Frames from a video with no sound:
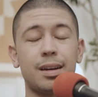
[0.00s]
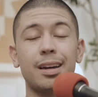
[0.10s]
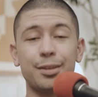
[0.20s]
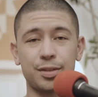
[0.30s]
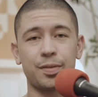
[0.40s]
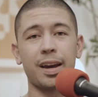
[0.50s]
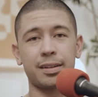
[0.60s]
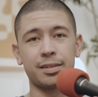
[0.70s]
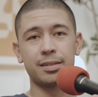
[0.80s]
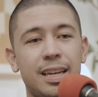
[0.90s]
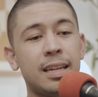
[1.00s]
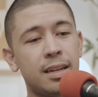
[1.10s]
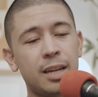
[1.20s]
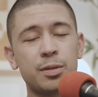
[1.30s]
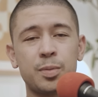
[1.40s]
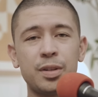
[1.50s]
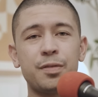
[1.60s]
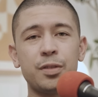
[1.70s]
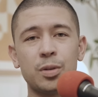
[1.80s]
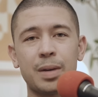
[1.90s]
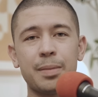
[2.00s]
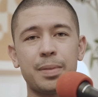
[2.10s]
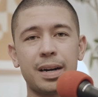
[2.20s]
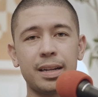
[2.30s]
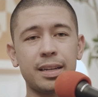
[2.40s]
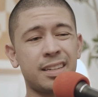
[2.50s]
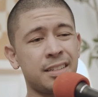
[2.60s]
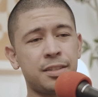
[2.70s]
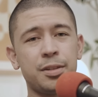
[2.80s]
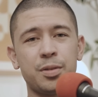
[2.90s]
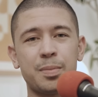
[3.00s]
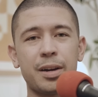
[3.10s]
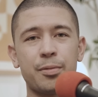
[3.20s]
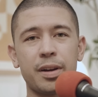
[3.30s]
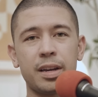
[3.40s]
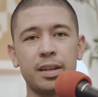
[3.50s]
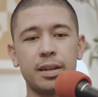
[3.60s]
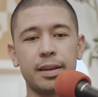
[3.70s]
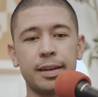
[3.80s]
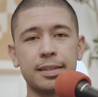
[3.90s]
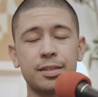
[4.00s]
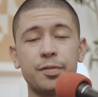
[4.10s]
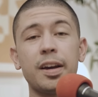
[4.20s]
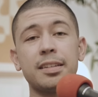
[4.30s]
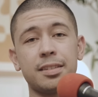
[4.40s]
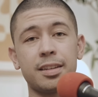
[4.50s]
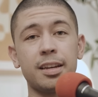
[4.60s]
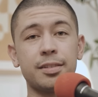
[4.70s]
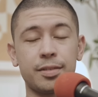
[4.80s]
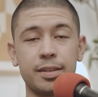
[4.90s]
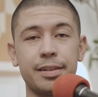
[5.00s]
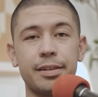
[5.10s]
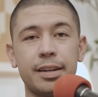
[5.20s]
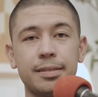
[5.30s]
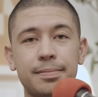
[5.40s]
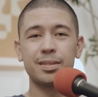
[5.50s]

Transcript: I use Factor. It enables me to fuel my body and continue my reign as the fastest hands on the internet.